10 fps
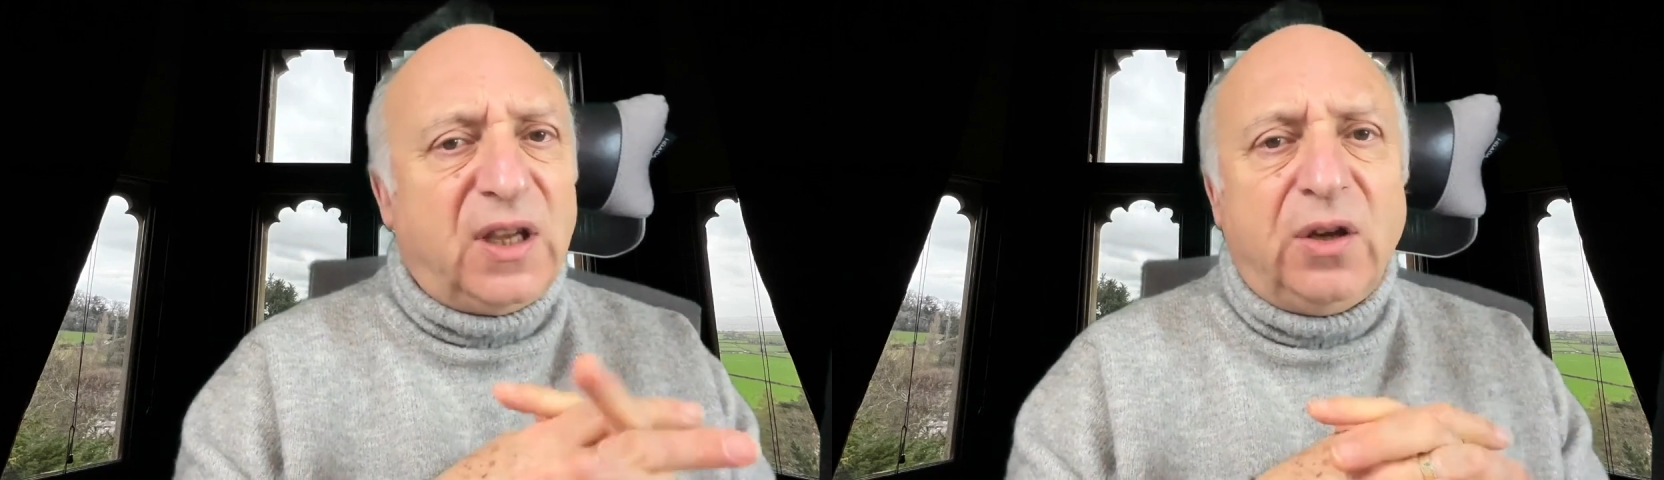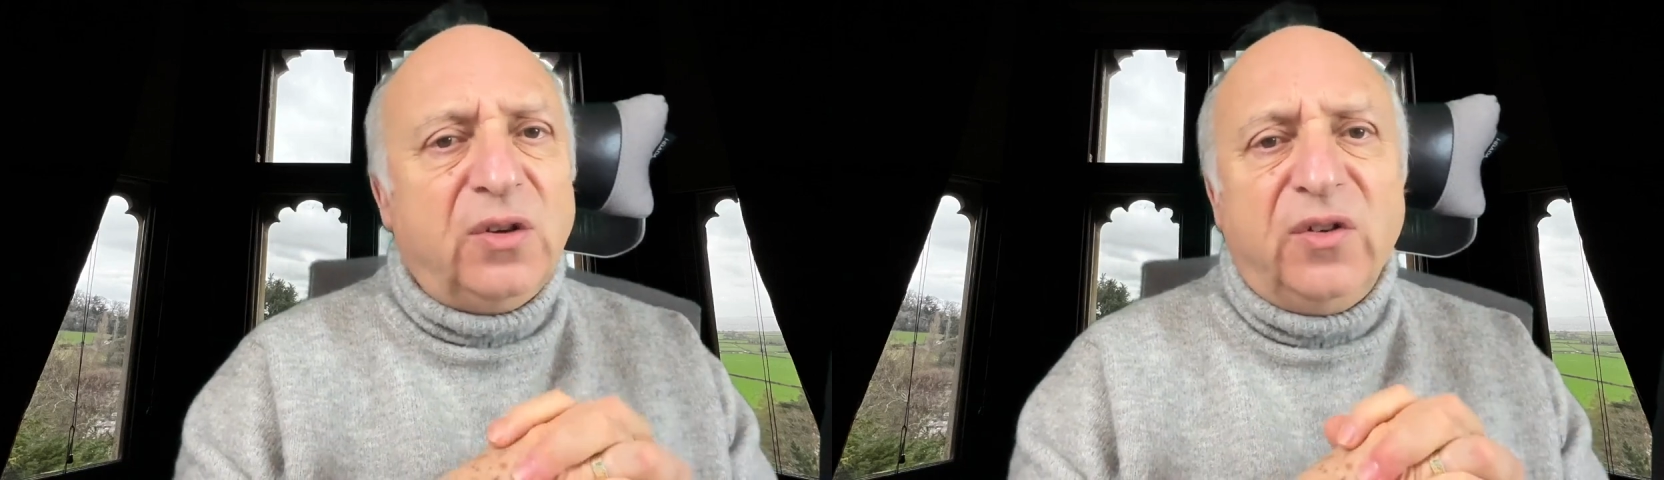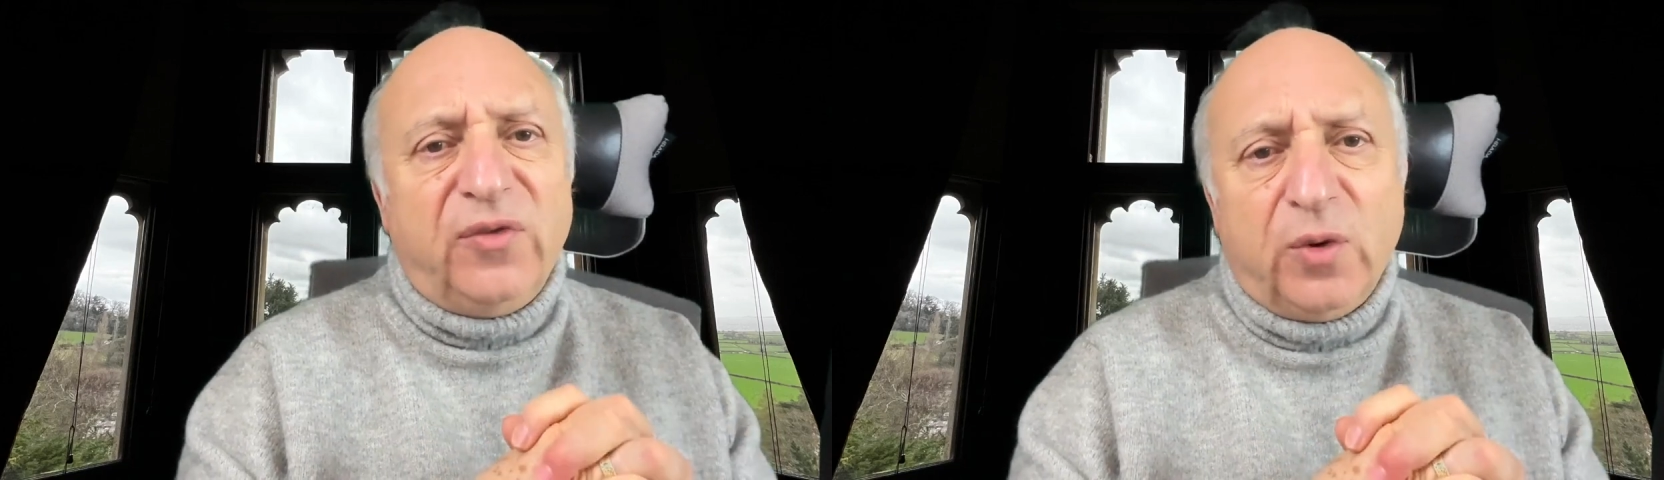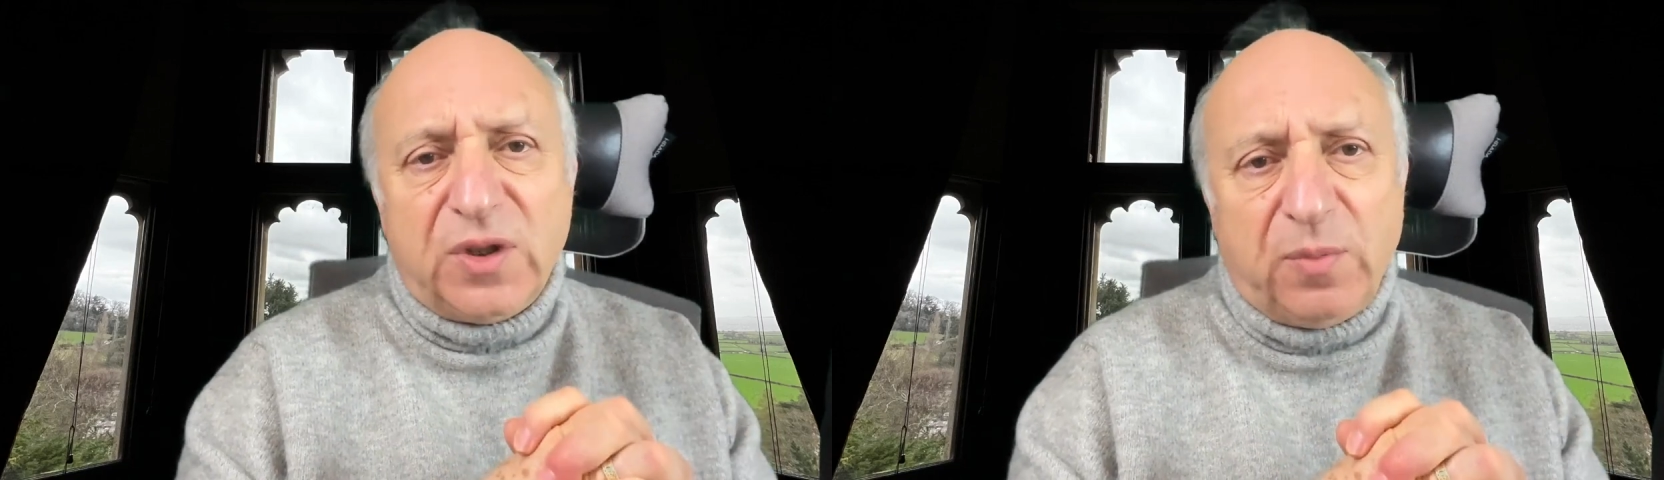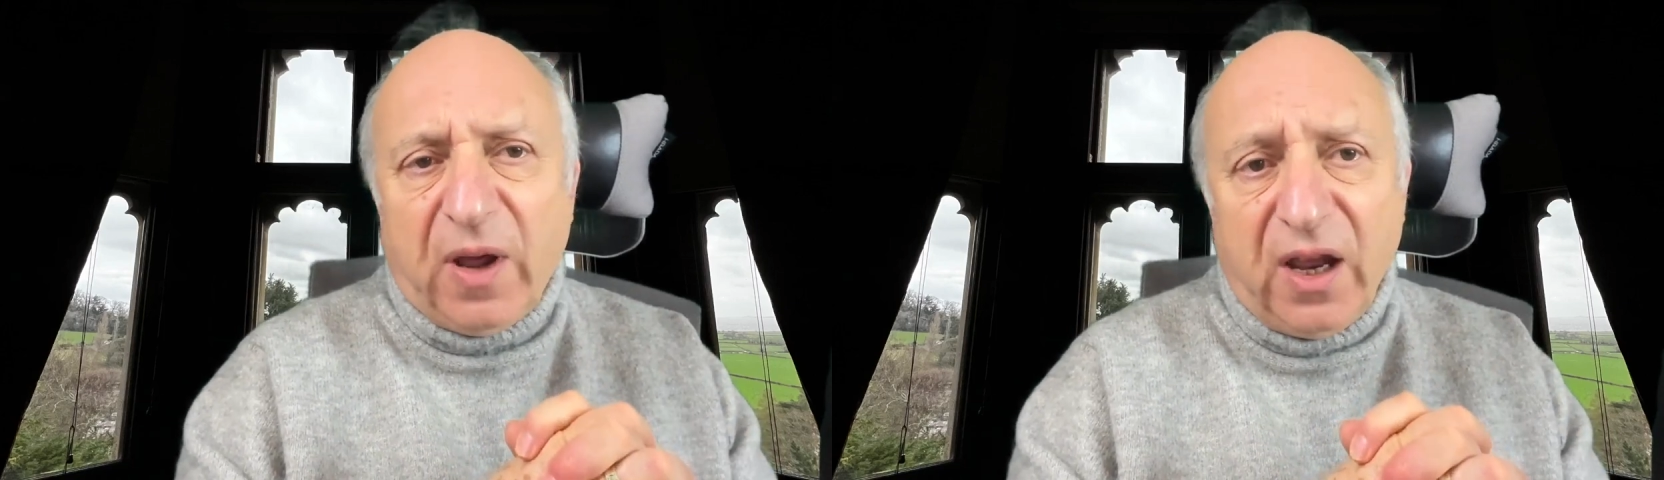they couldn't afford
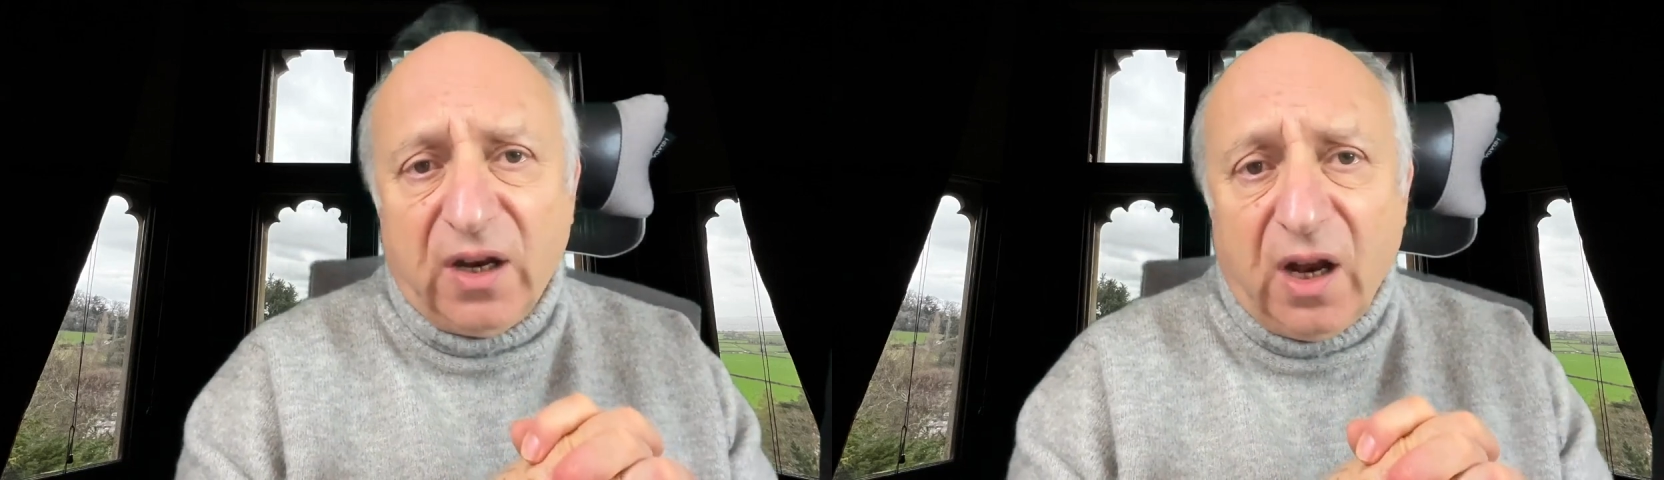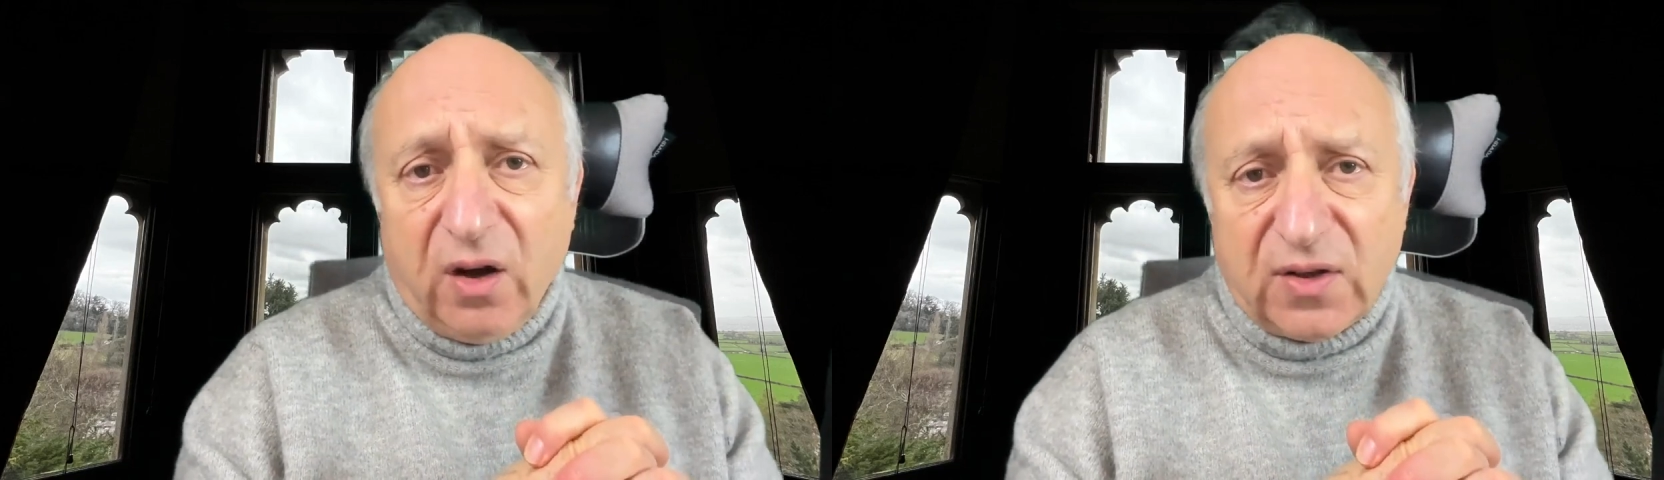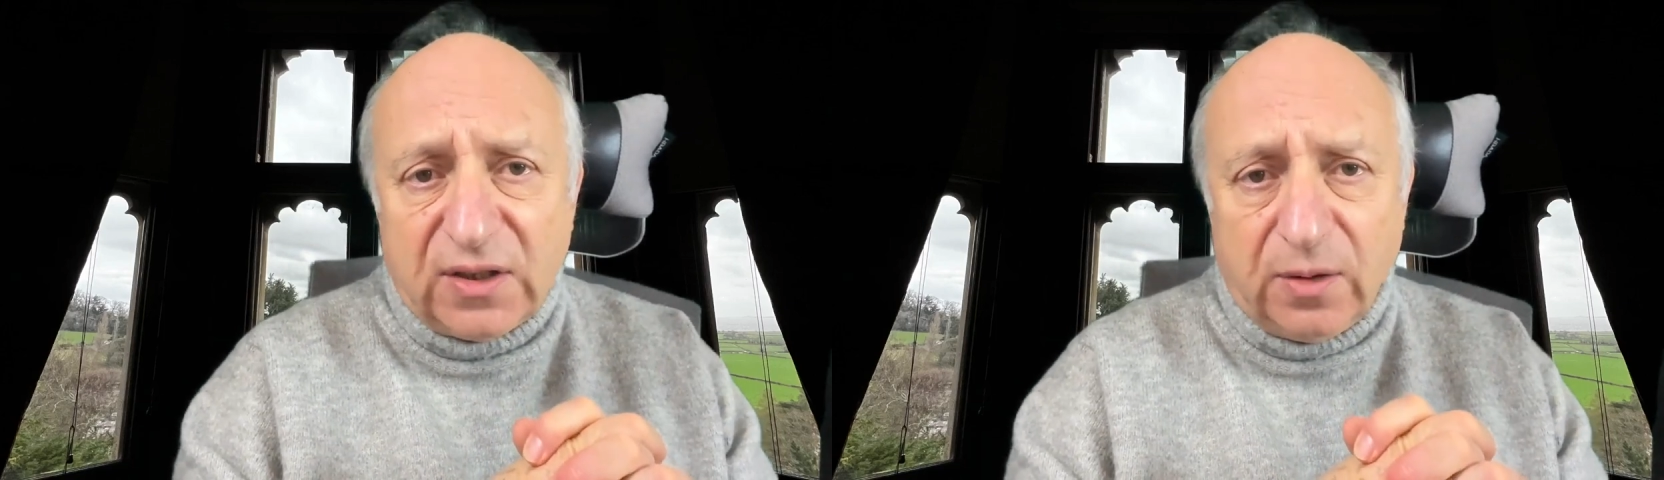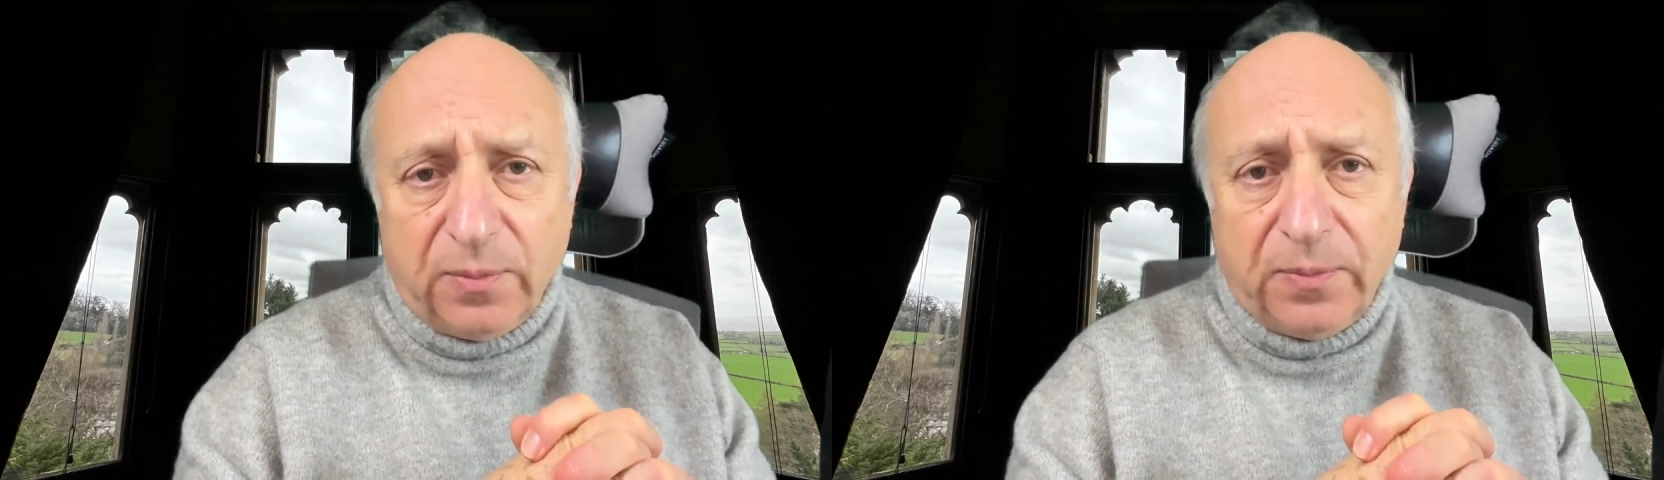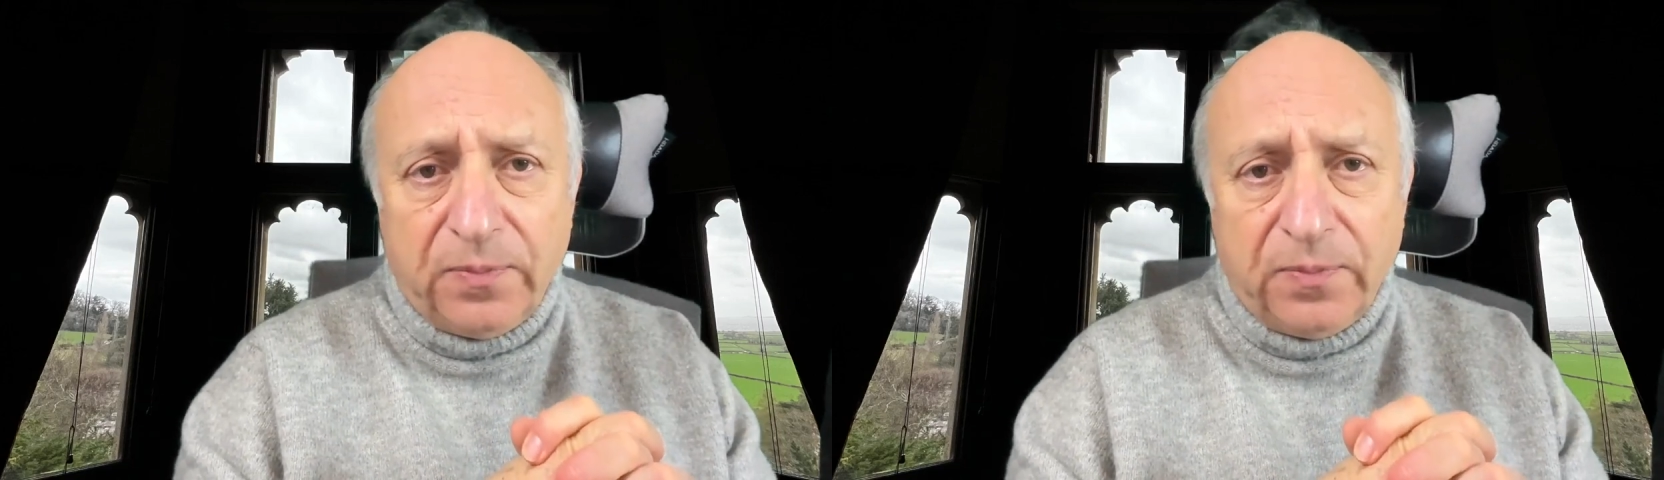to pay and I lost them.